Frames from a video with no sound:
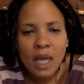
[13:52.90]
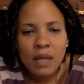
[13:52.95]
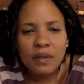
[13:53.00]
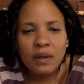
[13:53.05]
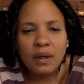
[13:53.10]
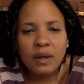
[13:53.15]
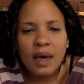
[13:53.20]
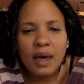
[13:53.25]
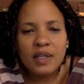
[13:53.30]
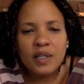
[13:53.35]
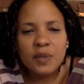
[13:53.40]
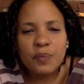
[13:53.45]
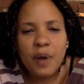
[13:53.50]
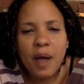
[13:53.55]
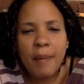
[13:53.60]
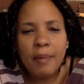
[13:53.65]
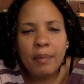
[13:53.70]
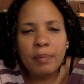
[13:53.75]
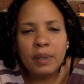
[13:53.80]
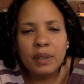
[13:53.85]
the guy's
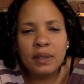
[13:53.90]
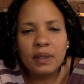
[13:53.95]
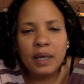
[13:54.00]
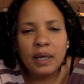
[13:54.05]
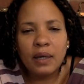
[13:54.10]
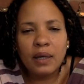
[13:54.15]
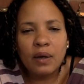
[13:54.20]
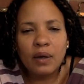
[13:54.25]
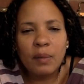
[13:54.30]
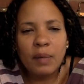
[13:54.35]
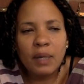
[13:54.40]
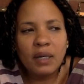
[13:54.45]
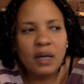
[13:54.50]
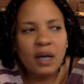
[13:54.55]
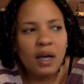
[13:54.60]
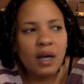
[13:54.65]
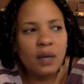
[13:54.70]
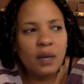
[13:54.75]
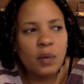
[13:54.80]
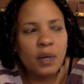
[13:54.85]
probably like, oh my
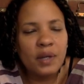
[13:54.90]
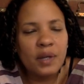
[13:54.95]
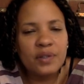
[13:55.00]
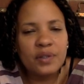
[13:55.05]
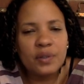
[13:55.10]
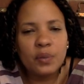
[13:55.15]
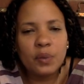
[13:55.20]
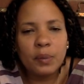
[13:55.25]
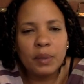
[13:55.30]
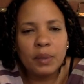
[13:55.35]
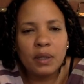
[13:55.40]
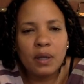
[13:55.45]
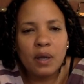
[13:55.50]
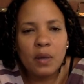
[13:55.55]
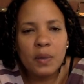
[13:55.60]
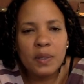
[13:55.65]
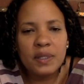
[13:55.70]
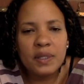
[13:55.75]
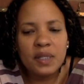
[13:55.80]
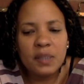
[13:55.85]
God, why does the woman
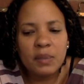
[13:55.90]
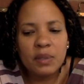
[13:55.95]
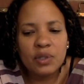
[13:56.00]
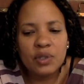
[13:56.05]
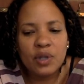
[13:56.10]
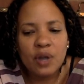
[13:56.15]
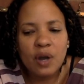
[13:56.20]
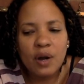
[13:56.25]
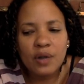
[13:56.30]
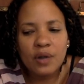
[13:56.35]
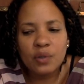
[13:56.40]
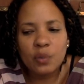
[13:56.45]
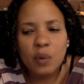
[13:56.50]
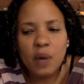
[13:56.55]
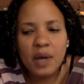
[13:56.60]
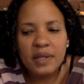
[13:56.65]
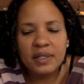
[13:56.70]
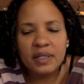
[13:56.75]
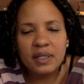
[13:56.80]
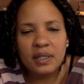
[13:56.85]
always seem in charge, and
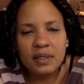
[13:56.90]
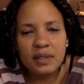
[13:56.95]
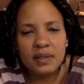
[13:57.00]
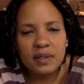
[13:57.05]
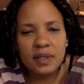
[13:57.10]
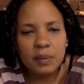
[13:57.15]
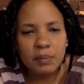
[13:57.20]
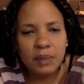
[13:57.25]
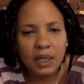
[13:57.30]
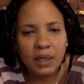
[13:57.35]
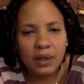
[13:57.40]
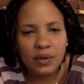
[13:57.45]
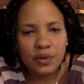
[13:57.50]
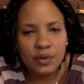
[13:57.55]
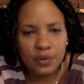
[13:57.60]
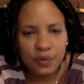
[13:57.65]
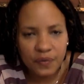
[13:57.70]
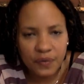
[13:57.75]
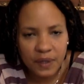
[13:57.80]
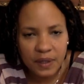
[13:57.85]
why does he seem like a
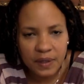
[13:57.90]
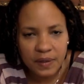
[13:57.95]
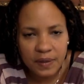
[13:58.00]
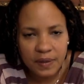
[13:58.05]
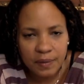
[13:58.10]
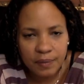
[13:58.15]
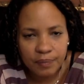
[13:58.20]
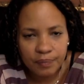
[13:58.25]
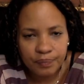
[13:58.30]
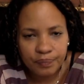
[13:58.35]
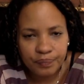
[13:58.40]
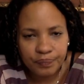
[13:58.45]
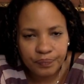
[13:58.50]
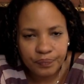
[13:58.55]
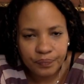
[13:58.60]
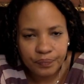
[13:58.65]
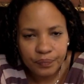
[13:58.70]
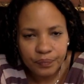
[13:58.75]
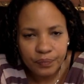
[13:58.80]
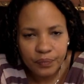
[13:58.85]
doofus?
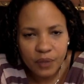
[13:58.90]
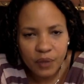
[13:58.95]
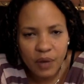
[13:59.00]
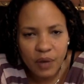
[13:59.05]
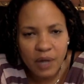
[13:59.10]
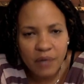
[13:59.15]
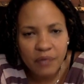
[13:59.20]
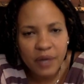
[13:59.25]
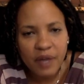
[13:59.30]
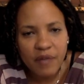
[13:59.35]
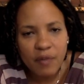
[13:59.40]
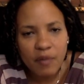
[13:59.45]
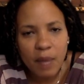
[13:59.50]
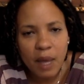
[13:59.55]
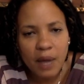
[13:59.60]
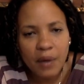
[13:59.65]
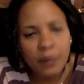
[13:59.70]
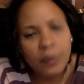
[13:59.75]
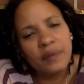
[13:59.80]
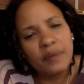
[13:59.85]
Right, Ray
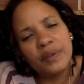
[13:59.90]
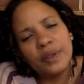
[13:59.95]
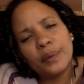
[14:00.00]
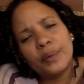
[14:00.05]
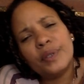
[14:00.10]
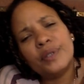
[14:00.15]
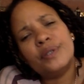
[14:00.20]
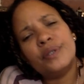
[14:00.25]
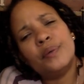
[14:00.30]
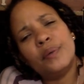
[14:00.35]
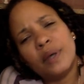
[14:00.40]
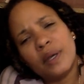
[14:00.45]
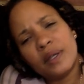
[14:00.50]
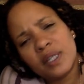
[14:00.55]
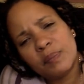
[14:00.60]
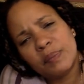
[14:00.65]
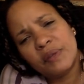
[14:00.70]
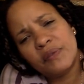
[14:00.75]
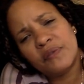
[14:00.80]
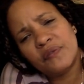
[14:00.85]
Romano, even though he's doing it
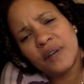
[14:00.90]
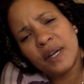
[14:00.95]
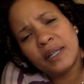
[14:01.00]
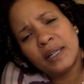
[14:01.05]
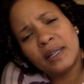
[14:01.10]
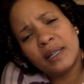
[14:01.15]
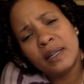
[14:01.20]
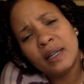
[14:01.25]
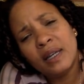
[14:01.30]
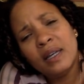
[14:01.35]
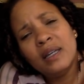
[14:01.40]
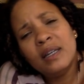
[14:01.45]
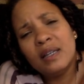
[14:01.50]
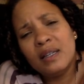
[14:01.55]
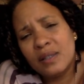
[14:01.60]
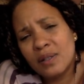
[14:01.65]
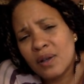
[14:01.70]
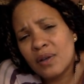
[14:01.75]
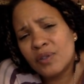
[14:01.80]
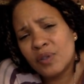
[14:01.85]
to be funny,
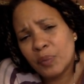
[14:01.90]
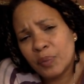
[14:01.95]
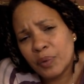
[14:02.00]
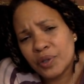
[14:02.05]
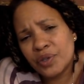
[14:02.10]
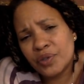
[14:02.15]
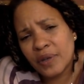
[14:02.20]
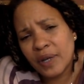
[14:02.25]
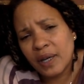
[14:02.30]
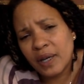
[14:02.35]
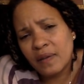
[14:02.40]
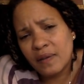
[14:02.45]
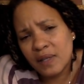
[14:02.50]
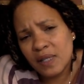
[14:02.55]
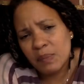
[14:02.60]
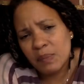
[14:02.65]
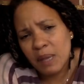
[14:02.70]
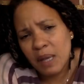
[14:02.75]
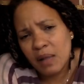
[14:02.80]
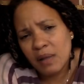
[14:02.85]
he's also portraying
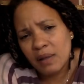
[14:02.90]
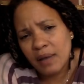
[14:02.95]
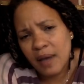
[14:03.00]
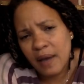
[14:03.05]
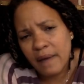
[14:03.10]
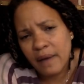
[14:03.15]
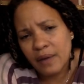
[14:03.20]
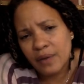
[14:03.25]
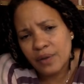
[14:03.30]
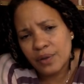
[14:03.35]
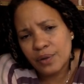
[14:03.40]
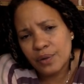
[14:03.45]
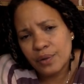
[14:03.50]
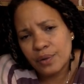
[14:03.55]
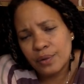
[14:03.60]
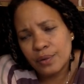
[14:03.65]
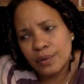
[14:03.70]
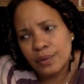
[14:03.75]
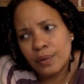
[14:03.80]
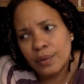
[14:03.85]
male character
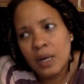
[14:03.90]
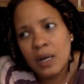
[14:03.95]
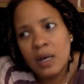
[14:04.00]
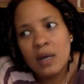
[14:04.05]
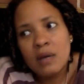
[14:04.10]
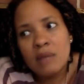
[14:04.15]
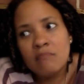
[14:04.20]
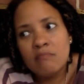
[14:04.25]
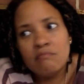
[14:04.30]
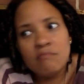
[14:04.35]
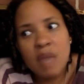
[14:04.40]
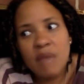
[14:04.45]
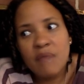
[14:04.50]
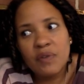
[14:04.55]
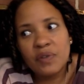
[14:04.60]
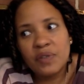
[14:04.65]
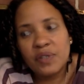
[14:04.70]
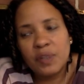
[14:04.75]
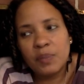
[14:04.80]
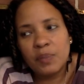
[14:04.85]
who
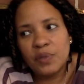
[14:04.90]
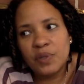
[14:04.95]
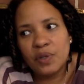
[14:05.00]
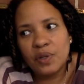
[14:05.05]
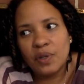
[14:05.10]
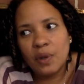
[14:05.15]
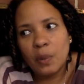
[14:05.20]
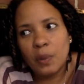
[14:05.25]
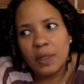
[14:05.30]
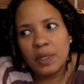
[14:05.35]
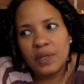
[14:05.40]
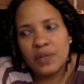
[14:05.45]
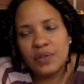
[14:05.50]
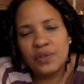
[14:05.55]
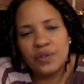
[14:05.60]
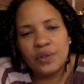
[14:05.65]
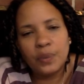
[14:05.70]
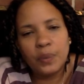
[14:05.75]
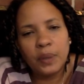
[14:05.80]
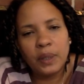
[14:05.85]
never seems to know what he's
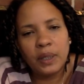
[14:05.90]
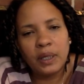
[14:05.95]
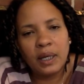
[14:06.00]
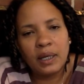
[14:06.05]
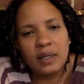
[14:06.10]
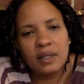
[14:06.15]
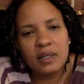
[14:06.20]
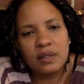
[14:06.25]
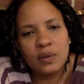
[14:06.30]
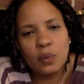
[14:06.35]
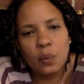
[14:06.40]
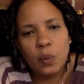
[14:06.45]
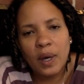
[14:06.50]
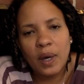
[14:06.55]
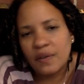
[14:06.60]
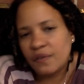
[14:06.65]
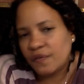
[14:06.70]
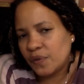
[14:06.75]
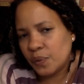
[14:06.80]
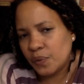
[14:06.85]
doing, and it's the
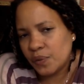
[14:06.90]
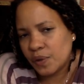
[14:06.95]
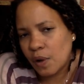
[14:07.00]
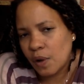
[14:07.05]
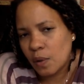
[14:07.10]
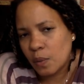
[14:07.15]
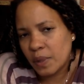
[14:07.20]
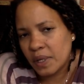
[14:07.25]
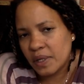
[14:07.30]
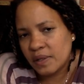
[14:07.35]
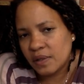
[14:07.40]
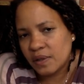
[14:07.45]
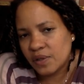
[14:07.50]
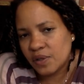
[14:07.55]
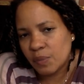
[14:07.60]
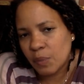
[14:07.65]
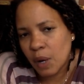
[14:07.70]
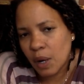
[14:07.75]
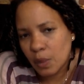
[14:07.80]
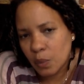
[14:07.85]
wife who's always the
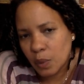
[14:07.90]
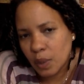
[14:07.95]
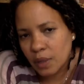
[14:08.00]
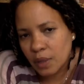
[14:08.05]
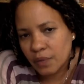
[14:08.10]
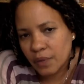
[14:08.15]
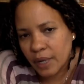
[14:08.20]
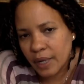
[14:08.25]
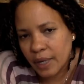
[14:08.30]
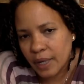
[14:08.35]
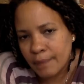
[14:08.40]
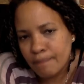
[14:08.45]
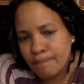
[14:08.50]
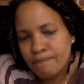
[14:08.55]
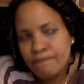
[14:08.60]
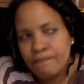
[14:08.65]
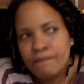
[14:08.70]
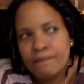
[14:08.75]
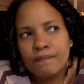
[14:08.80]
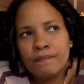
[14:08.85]
smart one, right?
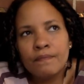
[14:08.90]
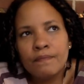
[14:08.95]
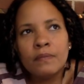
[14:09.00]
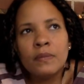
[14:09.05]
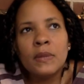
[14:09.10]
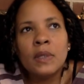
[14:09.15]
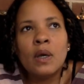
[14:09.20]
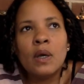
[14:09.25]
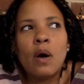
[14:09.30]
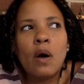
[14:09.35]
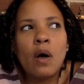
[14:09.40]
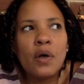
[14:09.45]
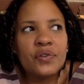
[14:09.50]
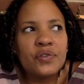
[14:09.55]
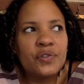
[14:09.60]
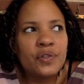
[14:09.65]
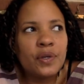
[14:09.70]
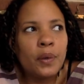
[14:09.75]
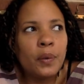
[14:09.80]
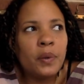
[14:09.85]

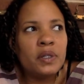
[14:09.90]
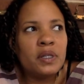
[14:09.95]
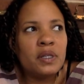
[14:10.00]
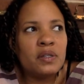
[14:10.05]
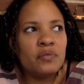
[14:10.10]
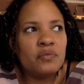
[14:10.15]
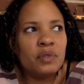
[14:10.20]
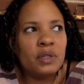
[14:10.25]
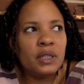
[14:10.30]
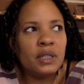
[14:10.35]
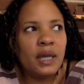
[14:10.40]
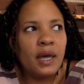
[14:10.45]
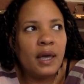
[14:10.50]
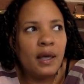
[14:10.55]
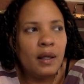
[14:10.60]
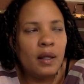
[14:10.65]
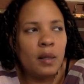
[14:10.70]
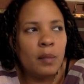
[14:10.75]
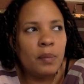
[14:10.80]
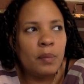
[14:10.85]
Also, it doesn't really
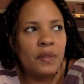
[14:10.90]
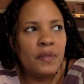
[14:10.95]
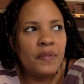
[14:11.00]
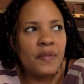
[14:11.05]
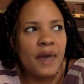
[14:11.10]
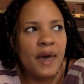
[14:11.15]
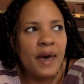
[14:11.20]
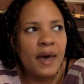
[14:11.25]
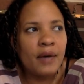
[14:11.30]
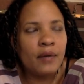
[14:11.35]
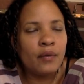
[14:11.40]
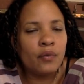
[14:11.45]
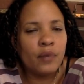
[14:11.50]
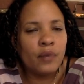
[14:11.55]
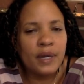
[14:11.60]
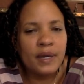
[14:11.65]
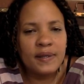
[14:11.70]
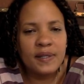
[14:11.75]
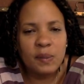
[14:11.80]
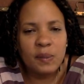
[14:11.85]
help that
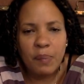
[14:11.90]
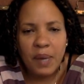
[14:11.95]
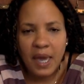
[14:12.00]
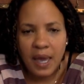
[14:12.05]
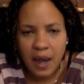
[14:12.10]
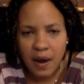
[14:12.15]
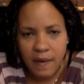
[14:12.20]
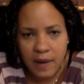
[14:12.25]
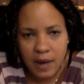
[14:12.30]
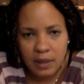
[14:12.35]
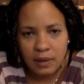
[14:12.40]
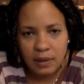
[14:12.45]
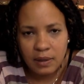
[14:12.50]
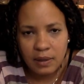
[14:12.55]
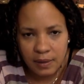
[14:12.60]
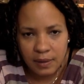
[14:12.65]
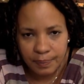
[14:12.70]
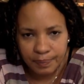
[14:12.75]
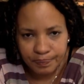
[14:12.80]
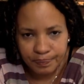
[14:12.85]
Ray's
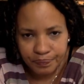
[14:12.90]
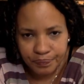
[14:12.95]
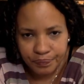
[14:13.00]
parents